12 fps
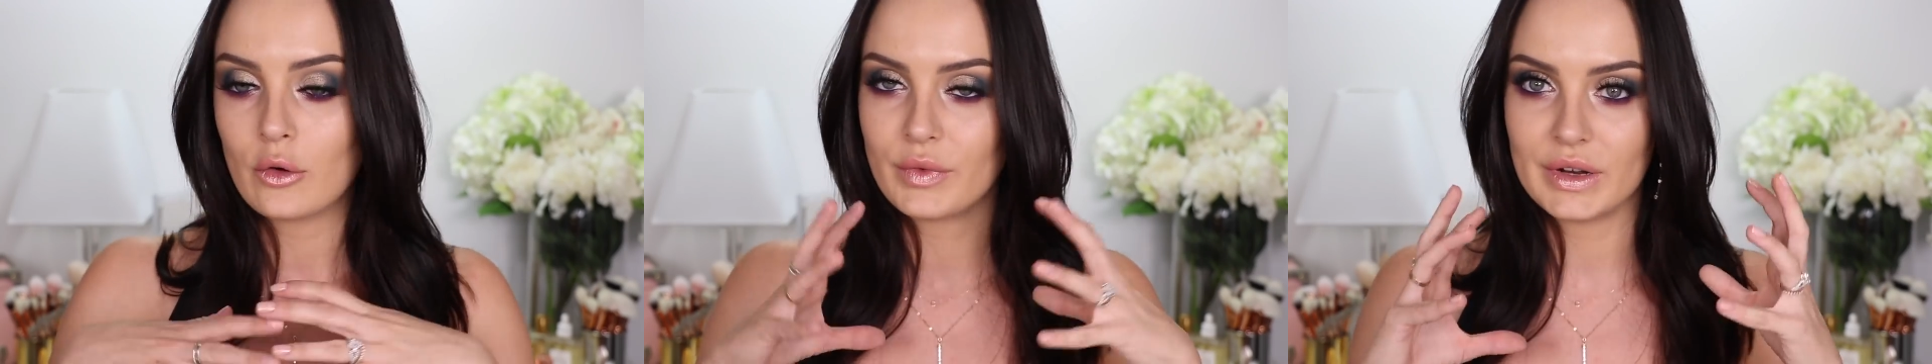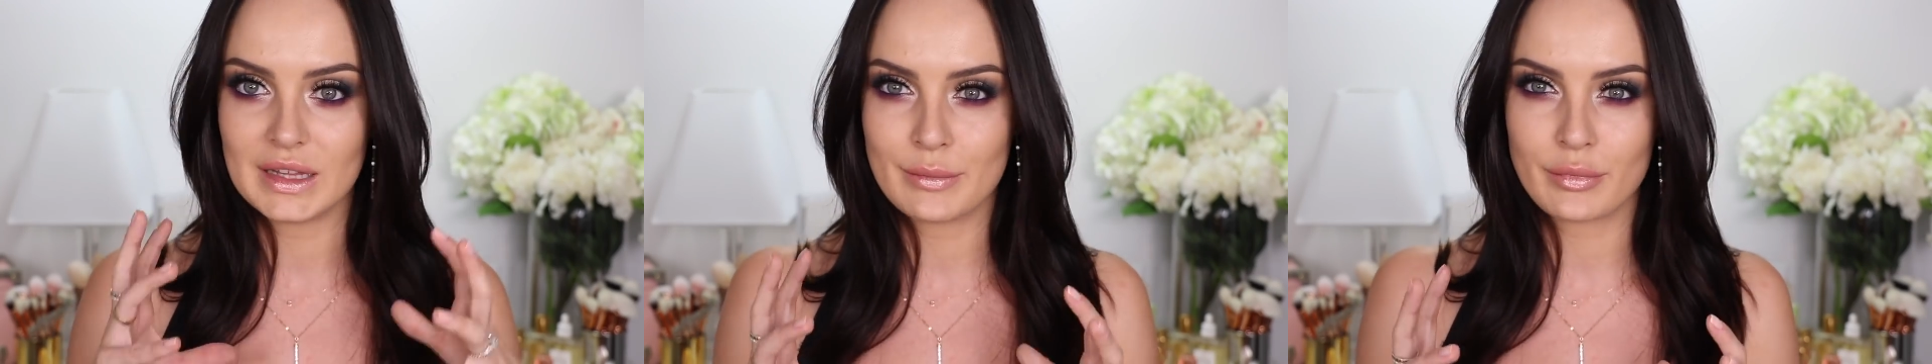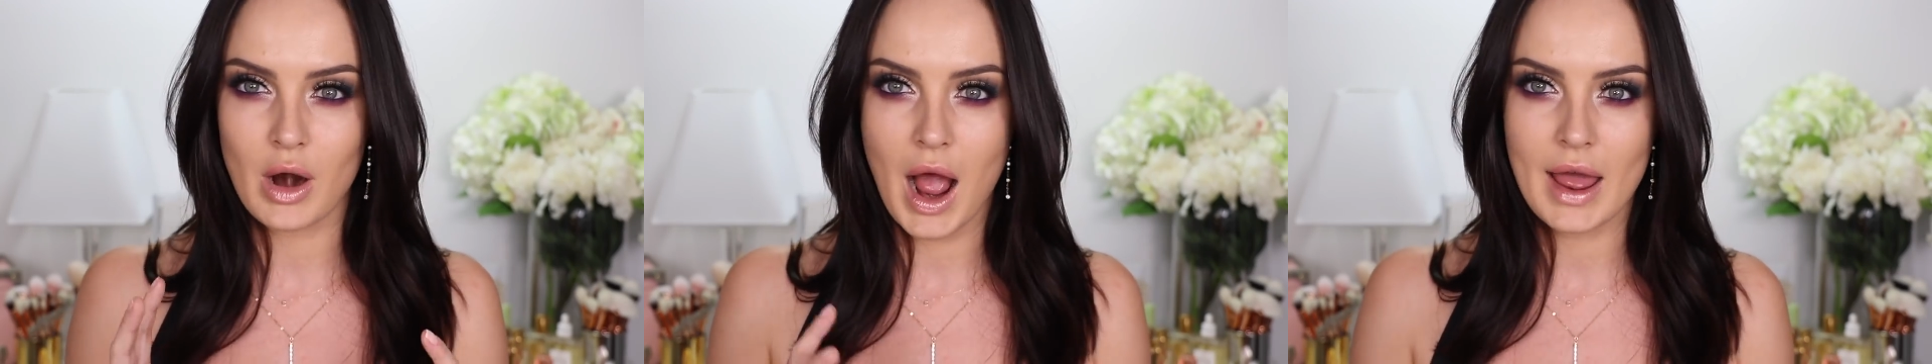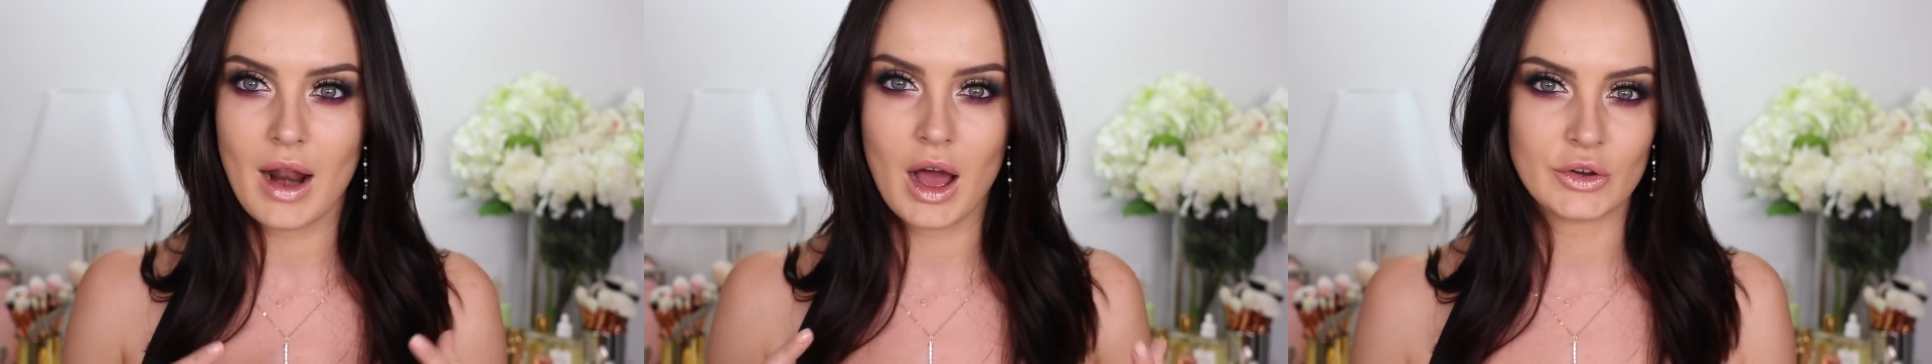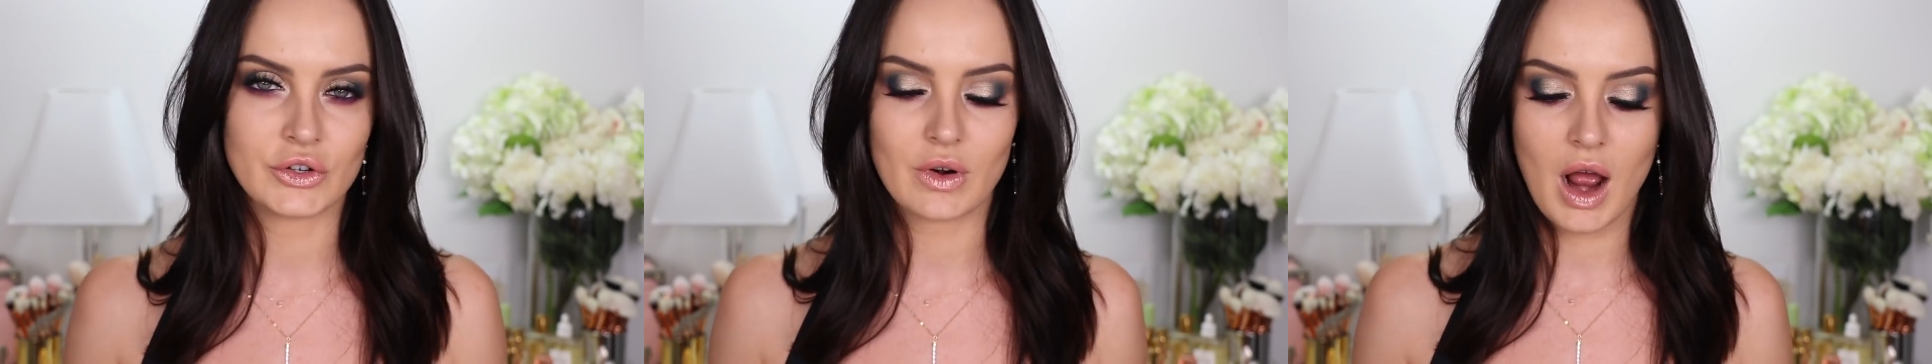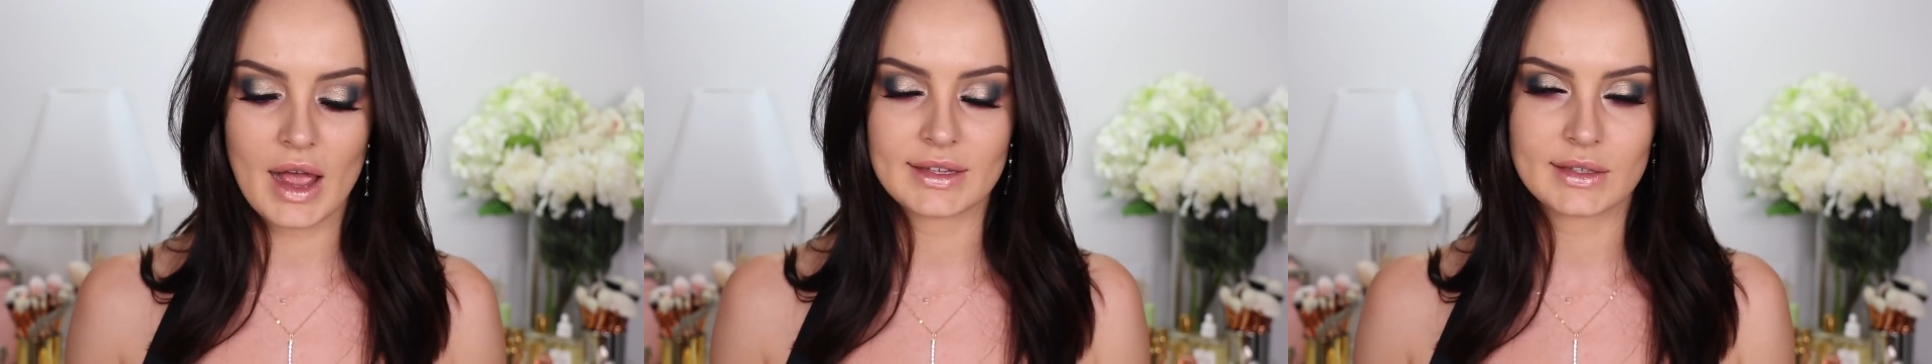really bright under
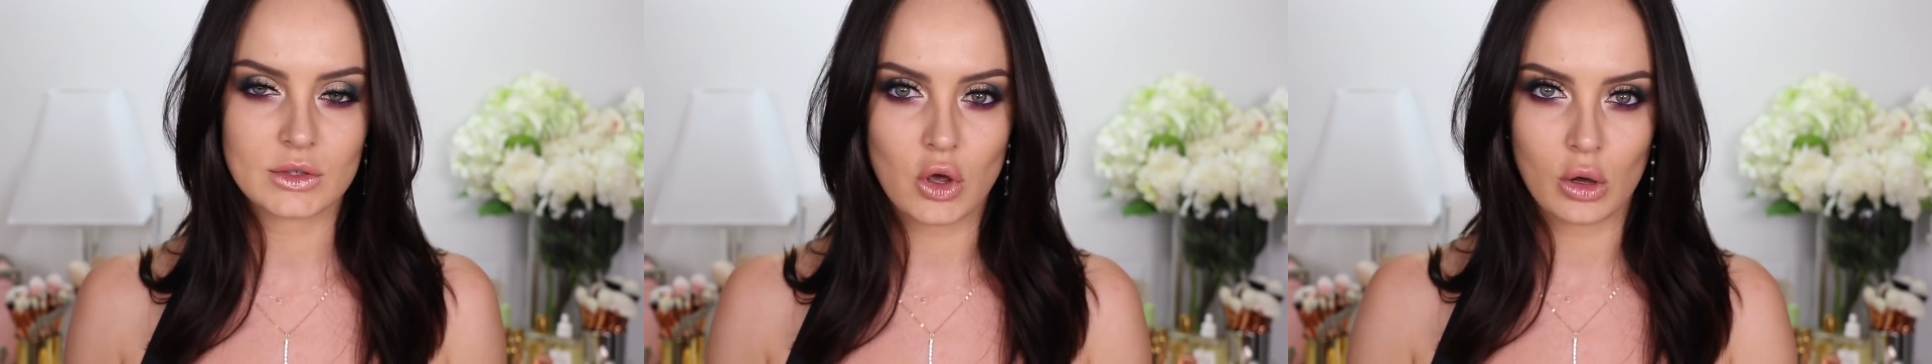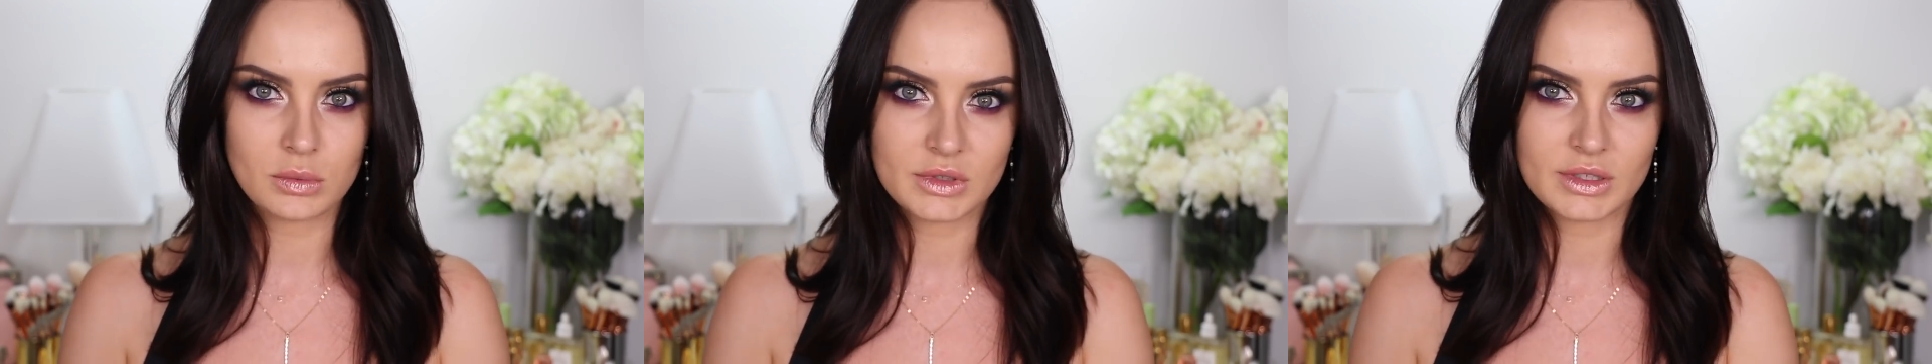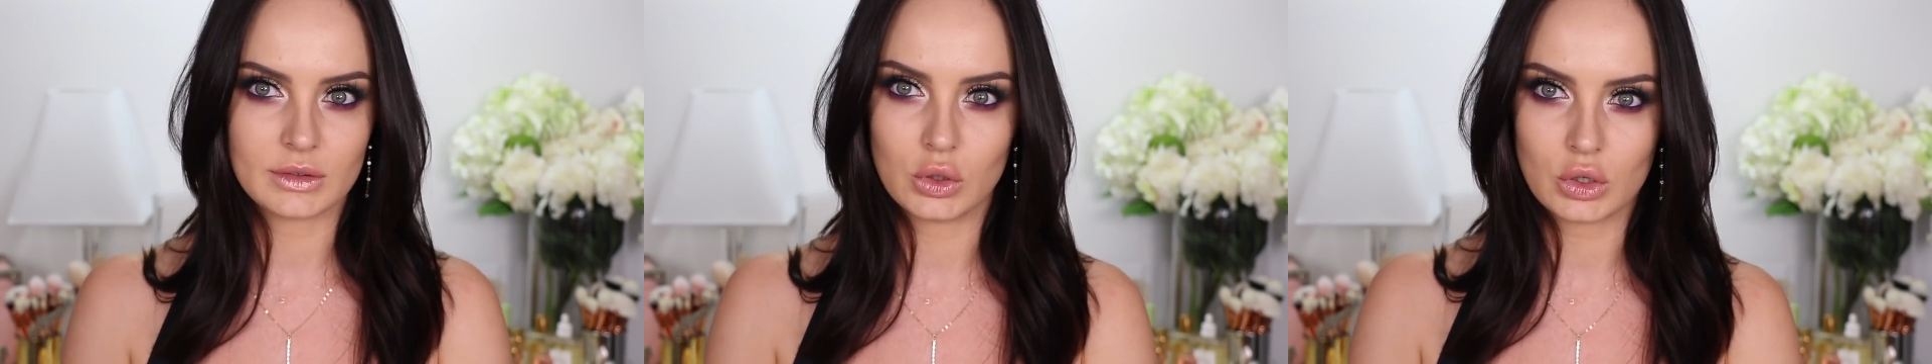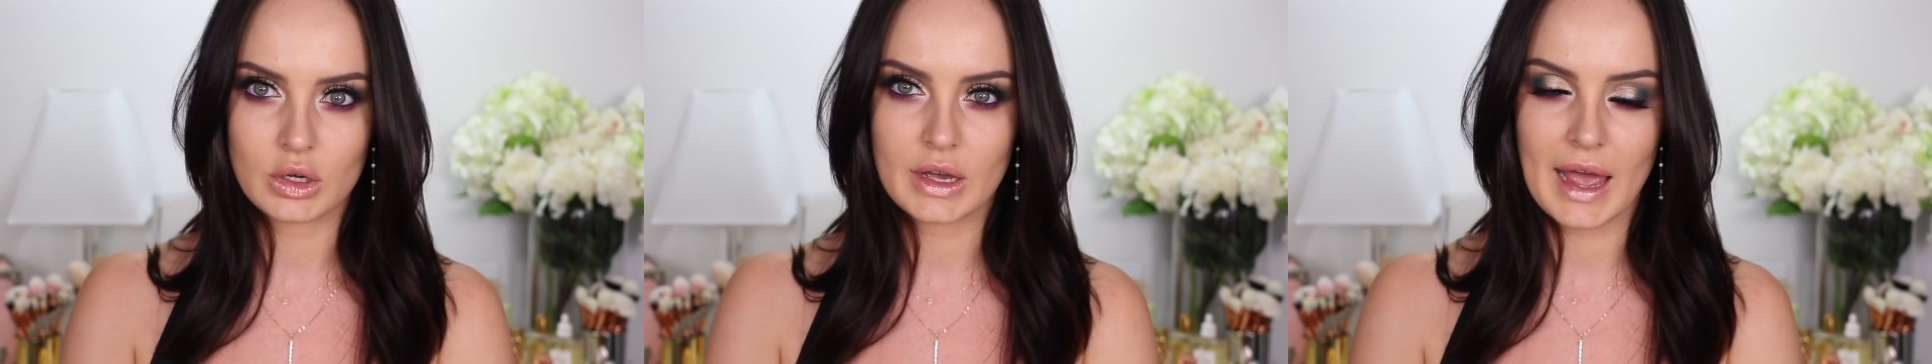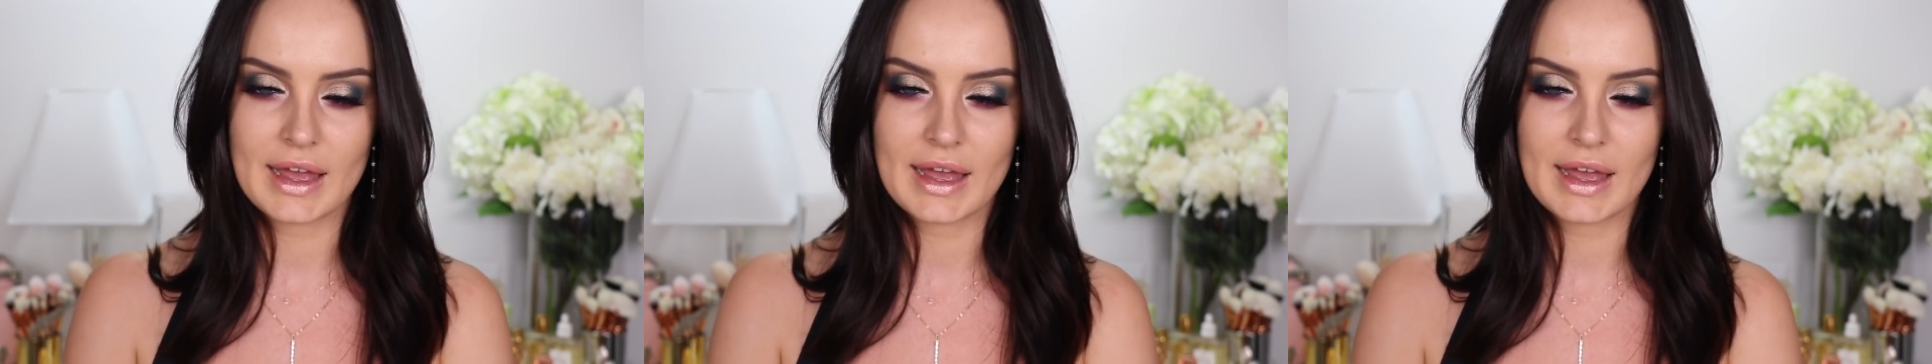eye sculpted look,